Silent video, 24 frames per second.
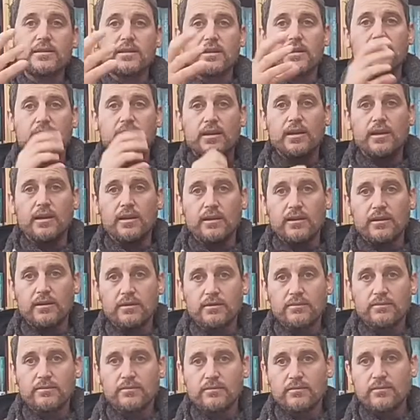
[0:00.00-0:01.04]
to the king,
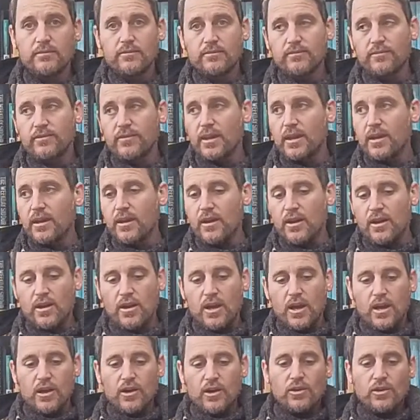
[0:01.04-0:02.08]

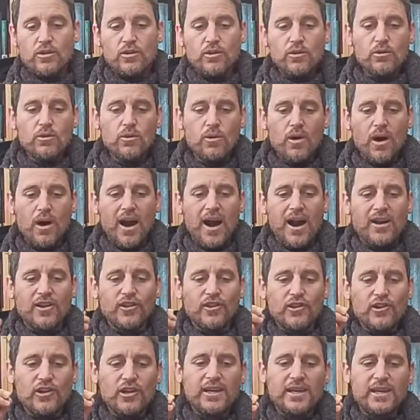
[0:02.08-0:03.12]
you are
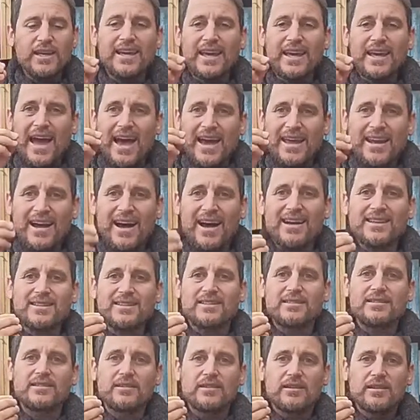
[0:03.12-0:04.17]
looking at
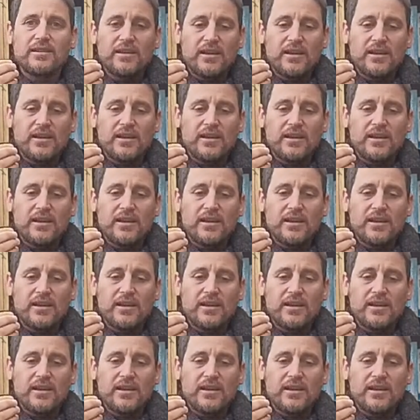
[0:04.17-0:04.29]
us,